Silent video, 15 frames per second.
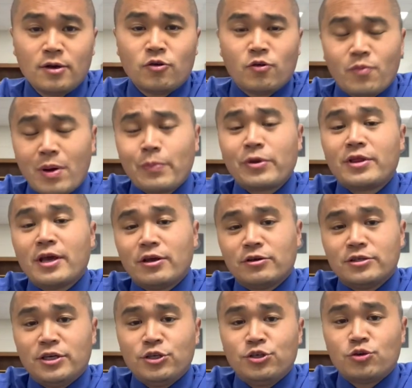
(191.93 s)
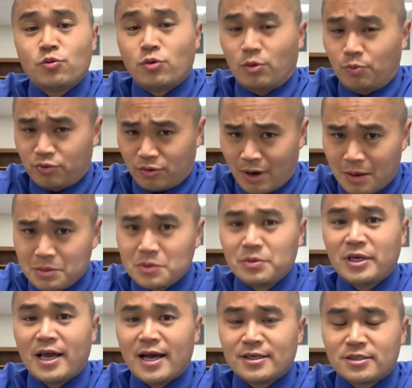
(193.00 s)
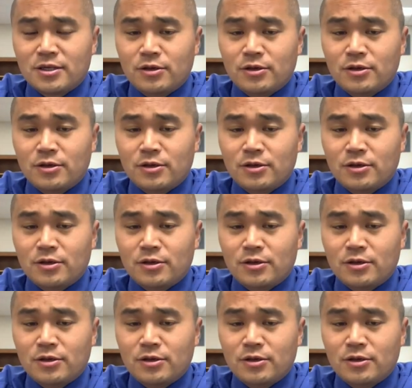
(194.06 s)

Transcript: Remember that your teacher will probably ask